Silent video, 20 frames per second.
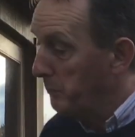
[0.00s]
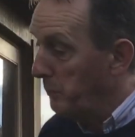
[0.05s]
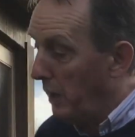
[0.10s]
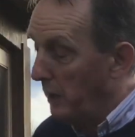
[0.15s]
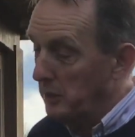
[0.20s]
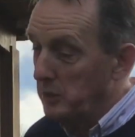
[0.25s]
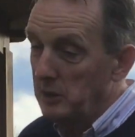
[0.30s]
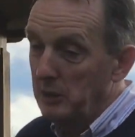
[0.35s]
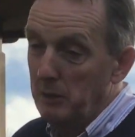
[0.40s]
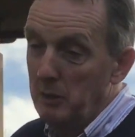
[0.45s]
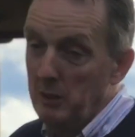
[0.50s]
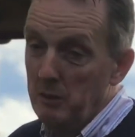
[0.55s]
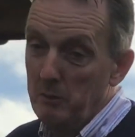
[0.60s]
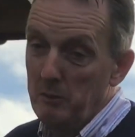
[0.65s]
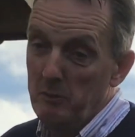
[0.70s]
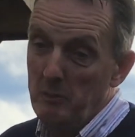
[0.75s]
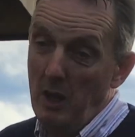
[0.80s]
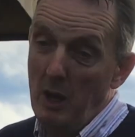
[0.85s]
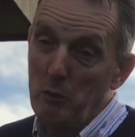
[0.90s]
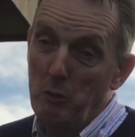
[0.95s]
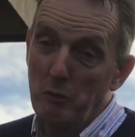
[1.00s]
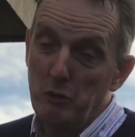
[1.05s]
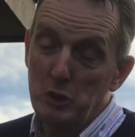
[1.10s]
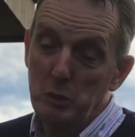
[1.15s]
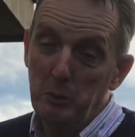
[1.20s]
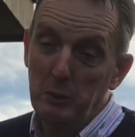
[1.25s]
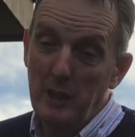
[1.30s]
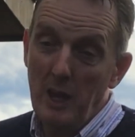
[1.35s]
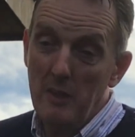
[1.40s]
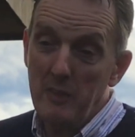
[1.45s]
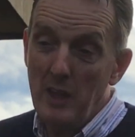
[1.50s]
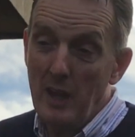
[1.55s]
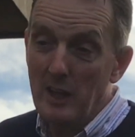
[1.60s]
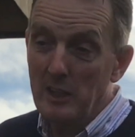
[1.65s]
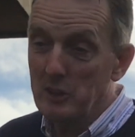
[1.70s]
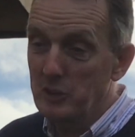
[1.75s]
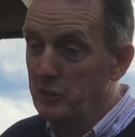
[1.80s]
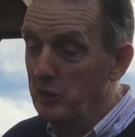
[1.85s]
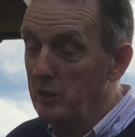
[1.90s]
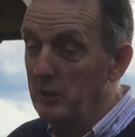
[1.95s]
But how often do we get
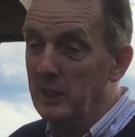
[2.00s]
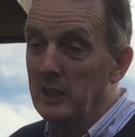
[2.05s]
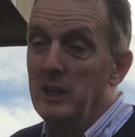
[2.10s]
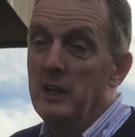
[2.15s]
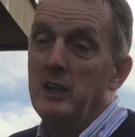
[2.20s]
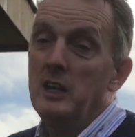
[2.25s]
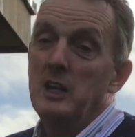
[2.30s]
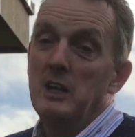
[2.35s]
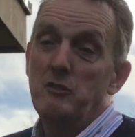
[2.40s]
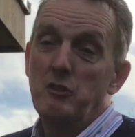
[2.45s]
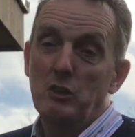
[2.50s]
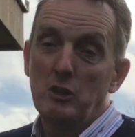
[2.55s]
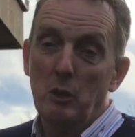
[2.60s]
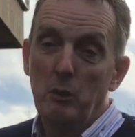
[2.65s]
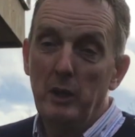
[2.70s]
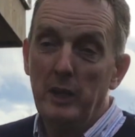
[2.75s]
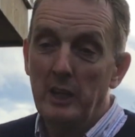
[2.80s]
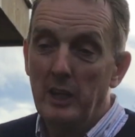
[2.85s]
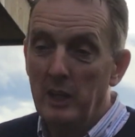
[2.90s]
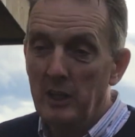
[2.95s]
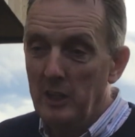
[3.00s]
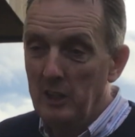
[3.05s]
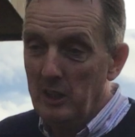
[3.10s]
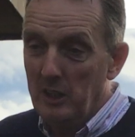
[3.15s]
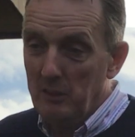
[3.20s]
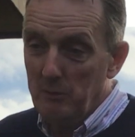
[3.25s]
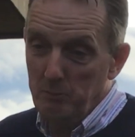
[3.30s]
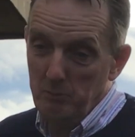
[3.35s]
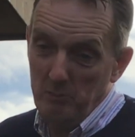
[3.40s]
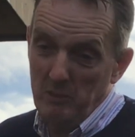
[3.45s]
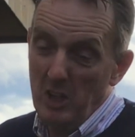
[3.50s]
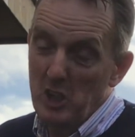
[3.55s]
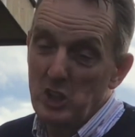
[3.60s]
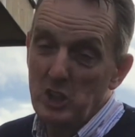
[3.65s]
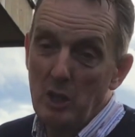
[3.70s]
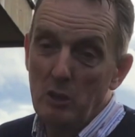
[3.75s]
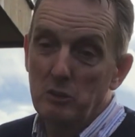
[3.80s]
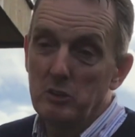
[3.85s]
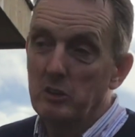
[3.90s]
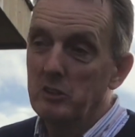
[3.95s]
that? Certainly, if you grow it in a, a
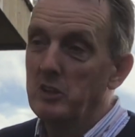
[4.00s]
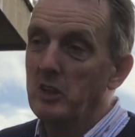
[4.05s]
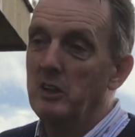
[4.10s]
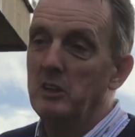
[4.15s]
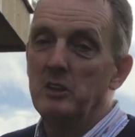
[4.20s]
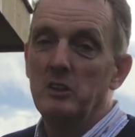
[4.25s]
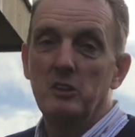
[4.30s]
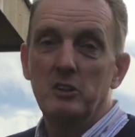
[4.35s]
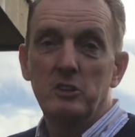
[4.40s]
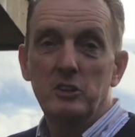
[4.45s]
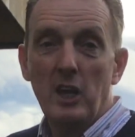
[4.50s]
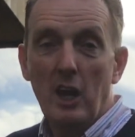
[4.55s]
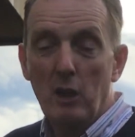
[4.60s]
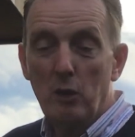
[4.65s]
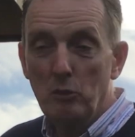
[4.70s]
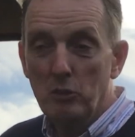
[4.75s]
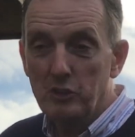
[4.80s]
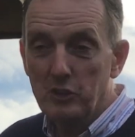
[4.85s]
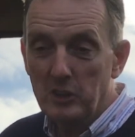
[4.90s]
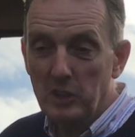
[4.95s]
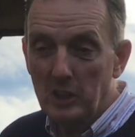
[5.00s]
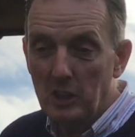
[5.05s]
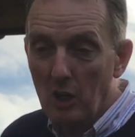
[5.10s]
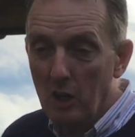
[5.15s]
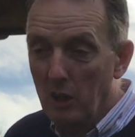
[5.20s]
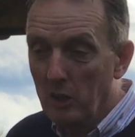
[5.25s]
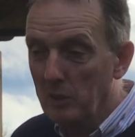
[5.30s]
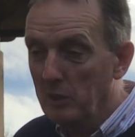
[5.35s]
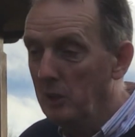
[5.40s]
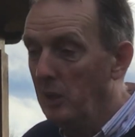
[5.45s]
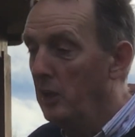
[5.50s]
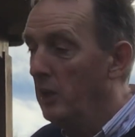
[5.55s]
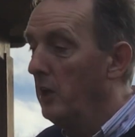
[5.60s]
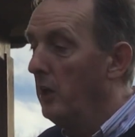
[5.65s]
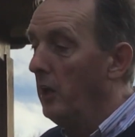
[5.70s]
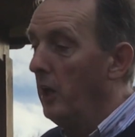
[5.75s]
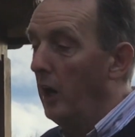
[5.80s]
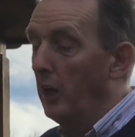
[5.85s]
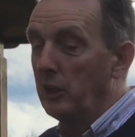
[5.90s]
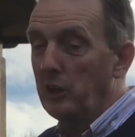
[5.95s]
sheltered town, city garden,
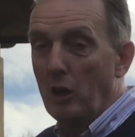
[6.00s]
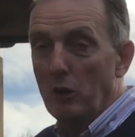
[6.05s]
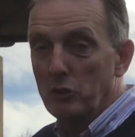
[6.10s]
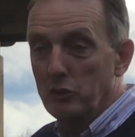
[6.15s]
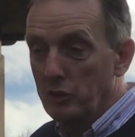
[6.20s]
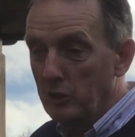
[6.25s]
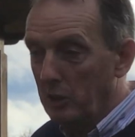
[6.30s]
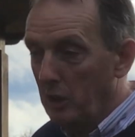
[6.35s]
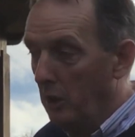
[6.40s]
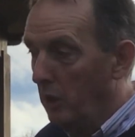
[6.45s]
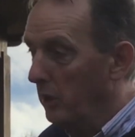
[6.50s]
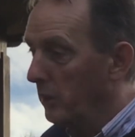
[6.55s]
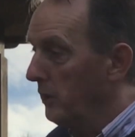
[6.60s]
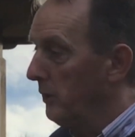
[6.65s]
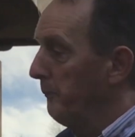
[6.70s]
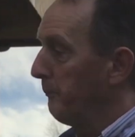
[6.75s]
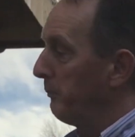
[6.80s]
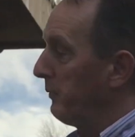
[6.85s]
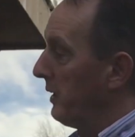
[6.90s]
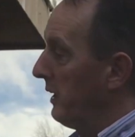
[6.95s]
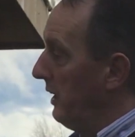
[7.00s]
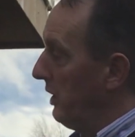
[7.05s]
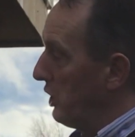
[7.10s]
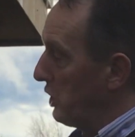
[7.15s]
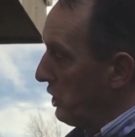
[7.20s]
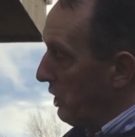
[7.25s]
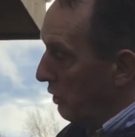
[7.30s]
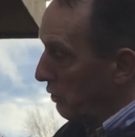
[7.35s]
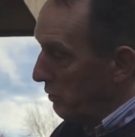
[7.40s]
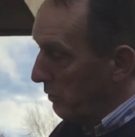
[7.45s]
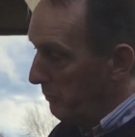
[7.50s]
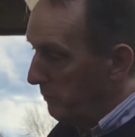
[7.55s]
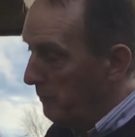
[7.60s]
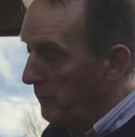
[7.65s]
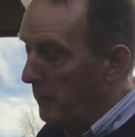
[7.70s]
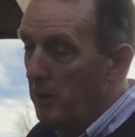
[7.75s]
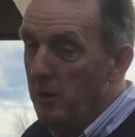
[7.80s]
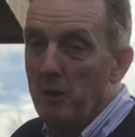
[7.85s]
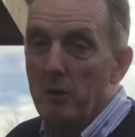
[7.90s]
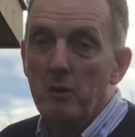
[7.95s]
a coastal garden, in a sheltered
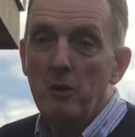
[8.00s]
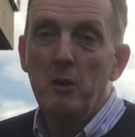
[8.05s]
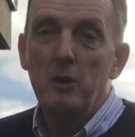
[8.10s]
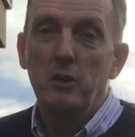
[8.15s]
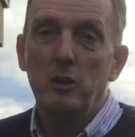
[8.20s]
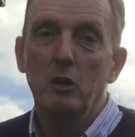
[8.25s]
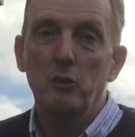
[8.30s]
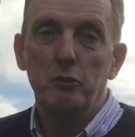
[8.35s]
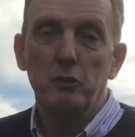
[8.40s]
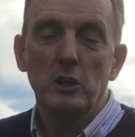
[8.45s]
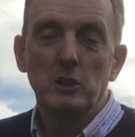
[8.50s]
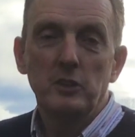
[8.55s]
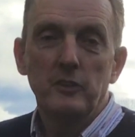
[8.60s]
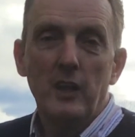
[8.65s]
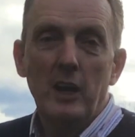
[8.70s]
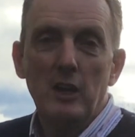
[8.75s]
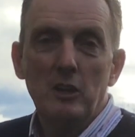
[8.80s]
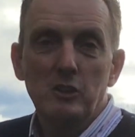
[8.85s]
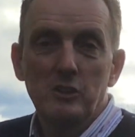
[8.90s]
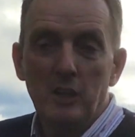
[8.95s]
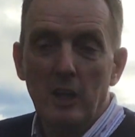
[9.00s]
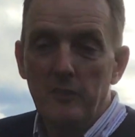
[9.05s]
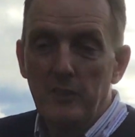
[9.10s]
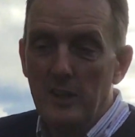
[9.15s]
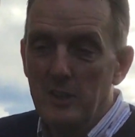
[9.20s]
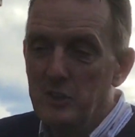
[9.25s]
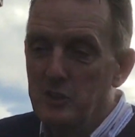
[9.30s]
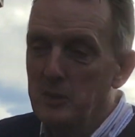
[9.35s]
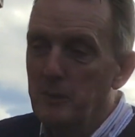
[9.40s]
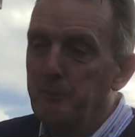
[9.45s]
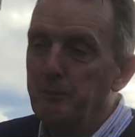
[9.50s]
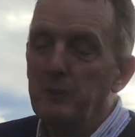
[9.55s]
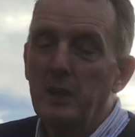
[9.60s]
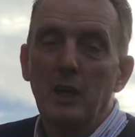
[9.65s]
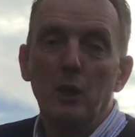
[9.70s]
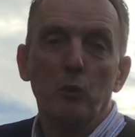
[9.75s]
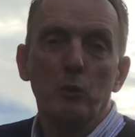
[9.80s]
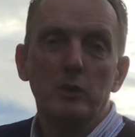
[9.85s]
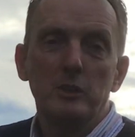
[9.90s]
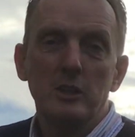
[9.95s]
you know, front of the house like this,
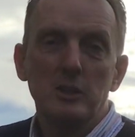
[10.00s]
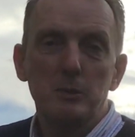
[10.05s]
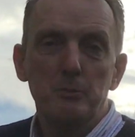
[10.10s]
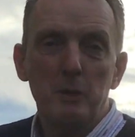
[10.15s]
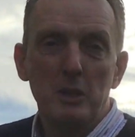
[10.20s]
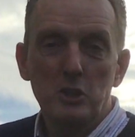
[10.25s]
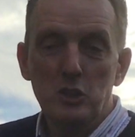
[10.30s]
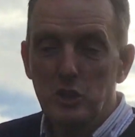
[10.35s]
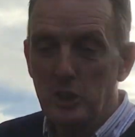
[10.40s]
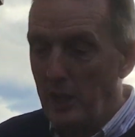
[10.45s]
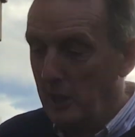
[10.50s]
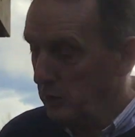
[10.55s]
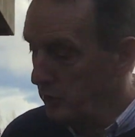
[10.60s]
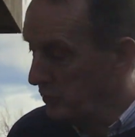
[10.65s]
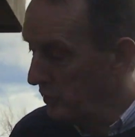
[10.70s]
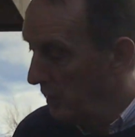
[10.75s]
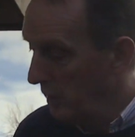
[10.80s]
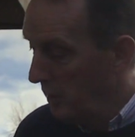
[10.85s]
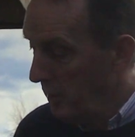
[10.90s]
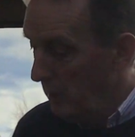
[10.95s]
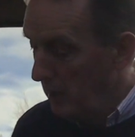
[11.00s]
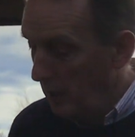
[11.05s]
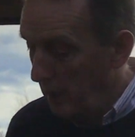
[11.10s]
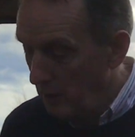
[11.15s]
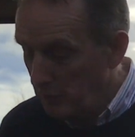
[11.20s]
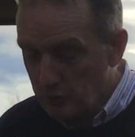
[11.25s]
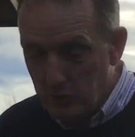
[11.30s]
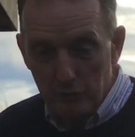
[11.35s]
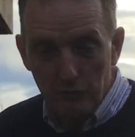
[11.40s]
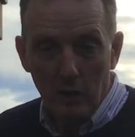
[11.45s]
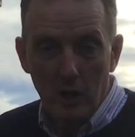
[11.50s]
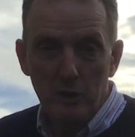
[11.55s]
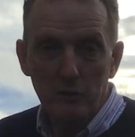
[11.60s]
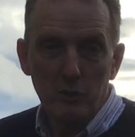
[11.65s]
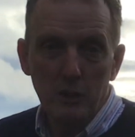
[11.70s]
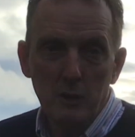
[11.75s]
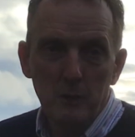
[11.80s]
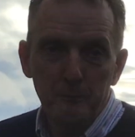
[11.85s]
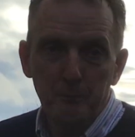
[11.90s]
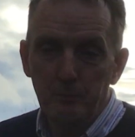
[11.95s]
it always has the best chance of
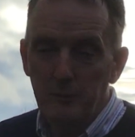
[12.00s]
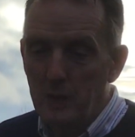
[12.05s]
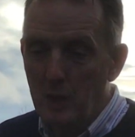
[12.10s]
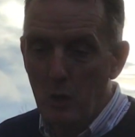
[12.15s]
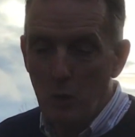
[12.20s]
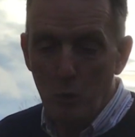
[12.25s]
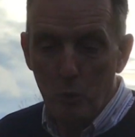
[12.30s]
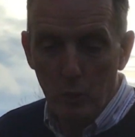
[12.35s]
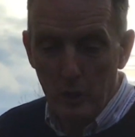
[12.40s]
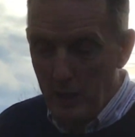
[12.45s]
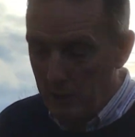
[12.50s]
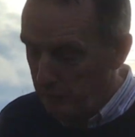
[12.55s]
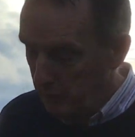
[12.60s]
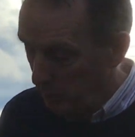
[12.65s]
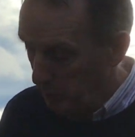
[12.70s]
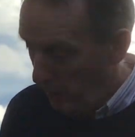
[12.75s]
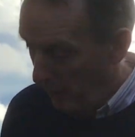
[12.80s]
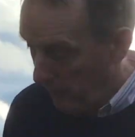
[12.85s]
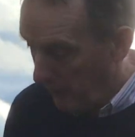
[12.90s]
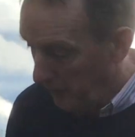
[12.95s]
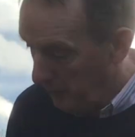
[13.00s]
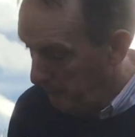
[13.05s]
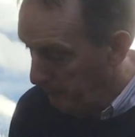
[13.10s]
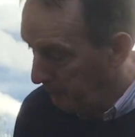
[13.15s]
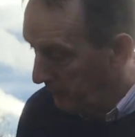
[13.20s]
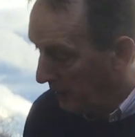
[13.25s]
survival, whatever the weather.